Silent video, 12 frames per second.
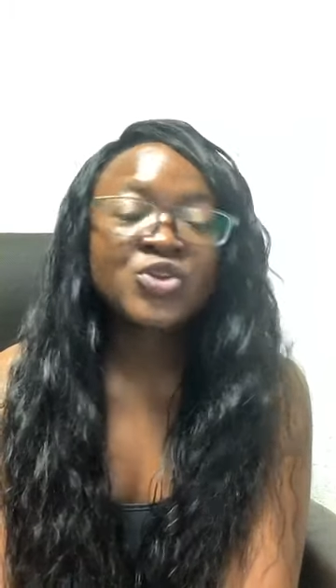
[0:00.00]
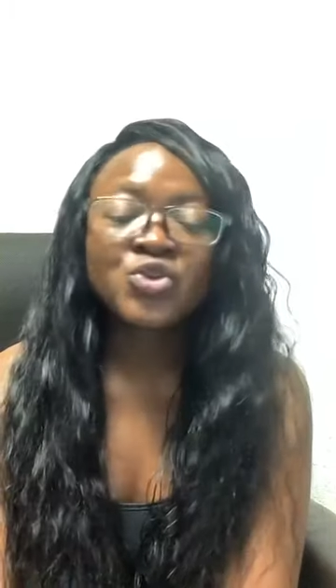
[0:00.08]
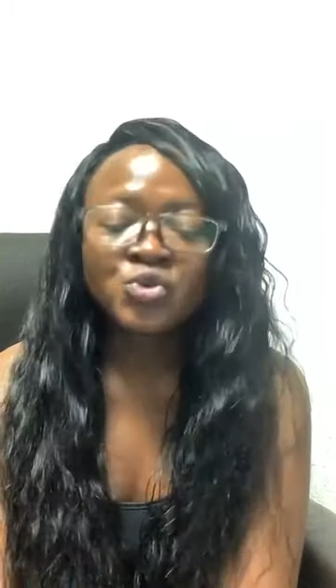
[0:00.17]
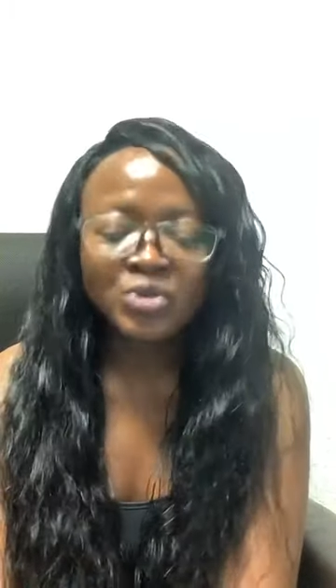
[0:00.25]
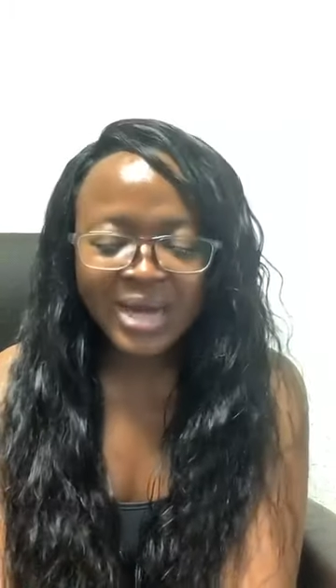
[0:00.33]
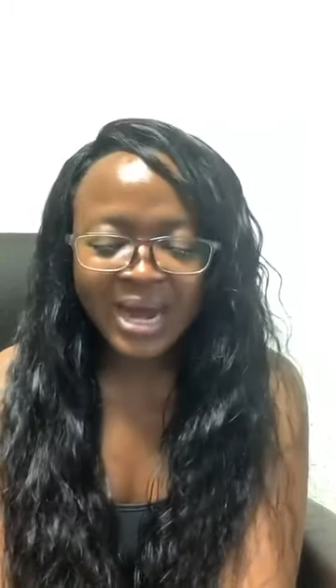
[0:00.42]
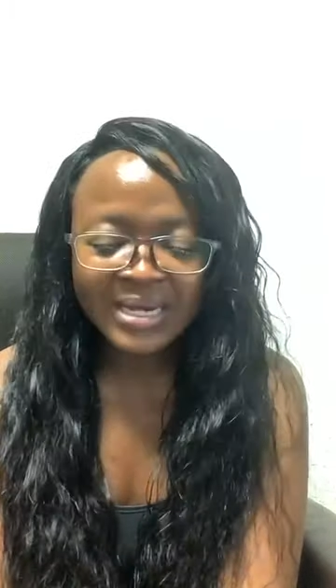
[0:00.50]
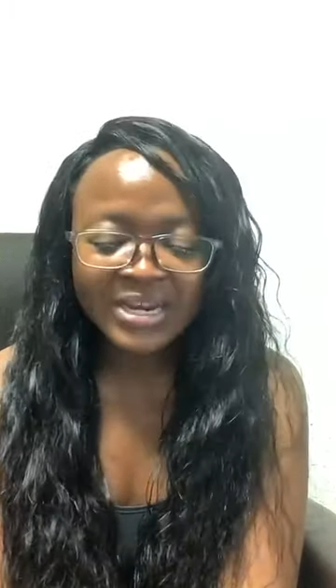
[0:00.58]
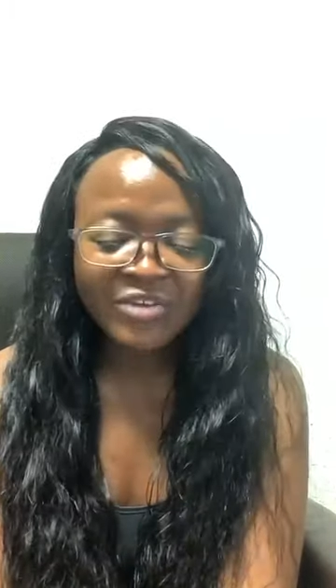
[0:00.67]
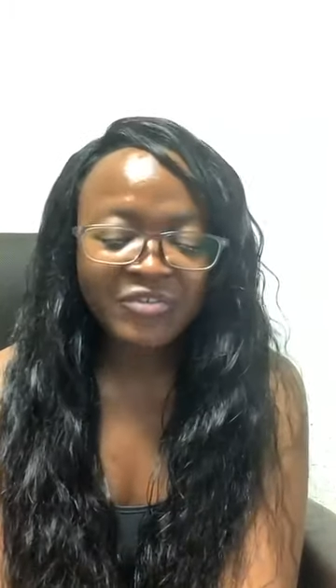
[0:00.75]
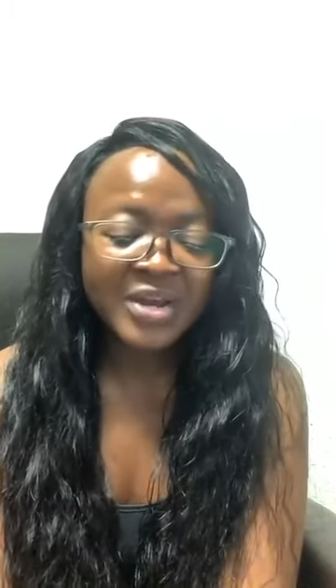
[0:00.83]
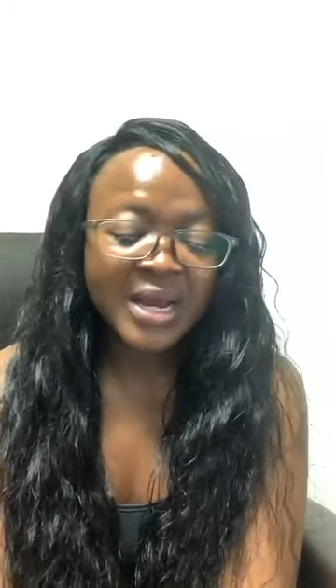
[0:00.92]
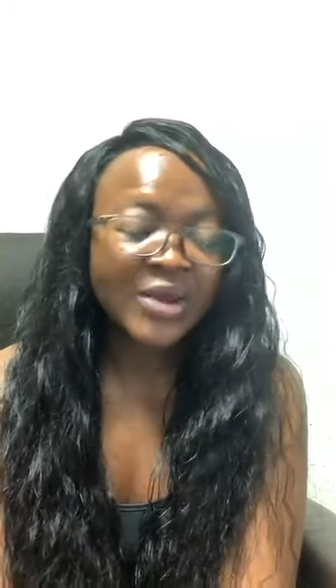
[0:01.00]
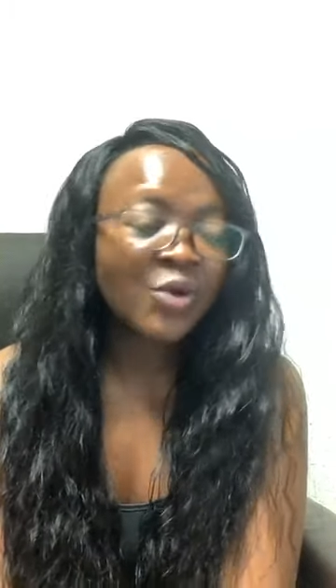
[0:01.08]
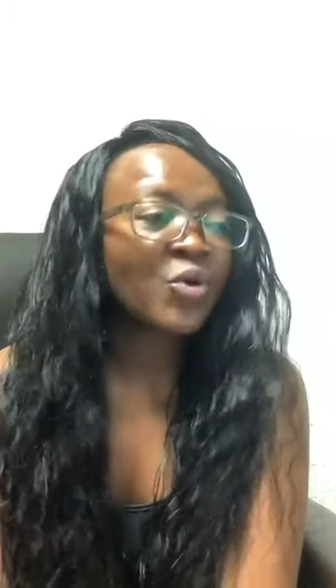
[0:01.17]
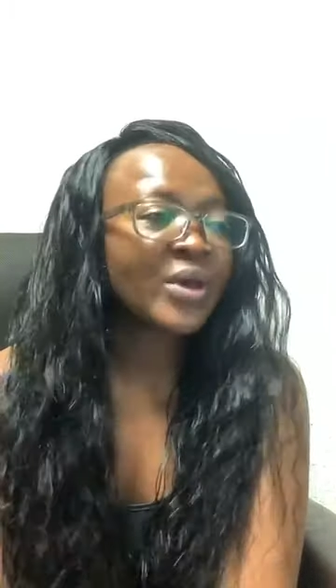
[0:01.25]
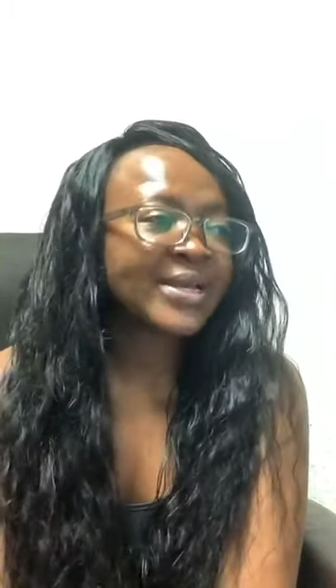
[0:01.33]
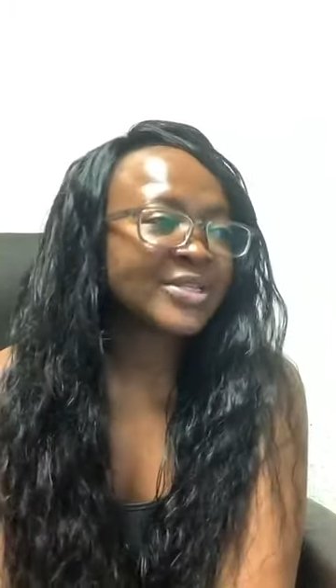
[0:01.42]
you are definitely
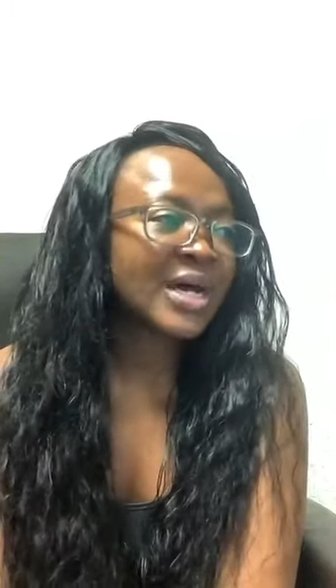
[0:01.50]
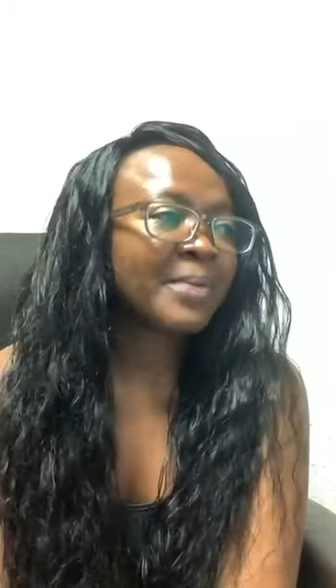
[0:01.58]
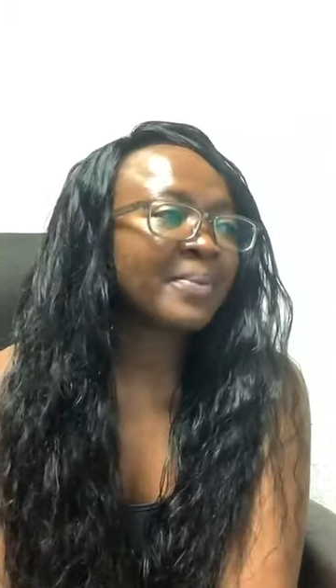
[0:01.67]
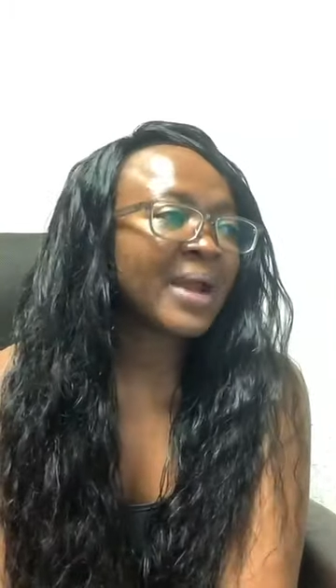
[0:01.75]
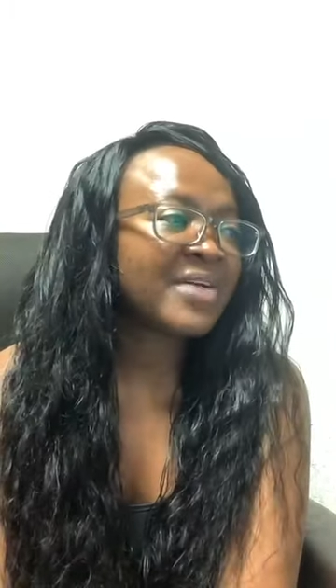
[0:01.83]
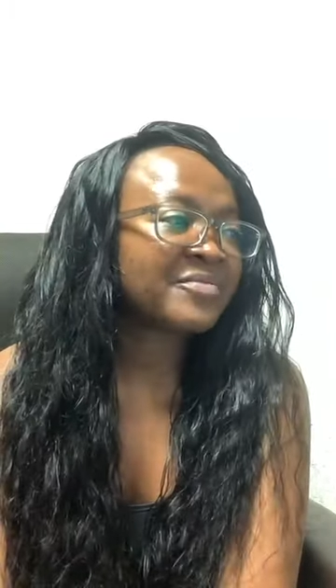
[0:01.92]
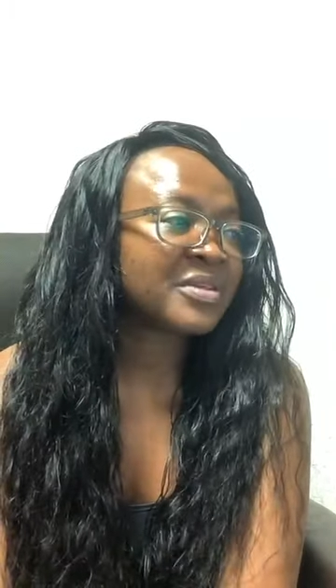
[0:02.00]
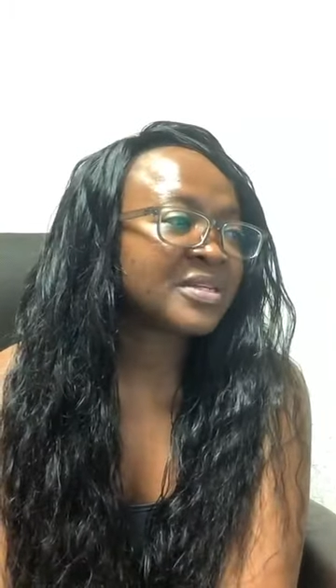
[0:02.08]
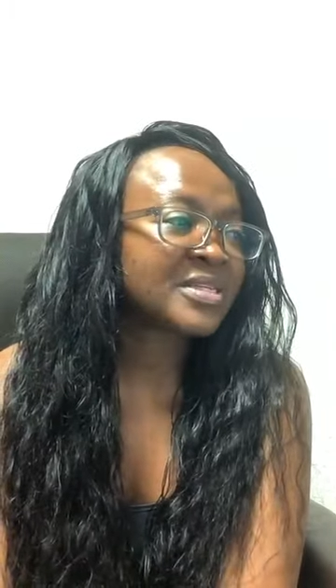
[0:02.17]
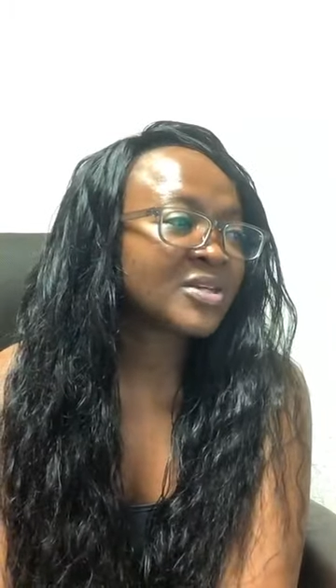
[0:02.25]
okay to apply for the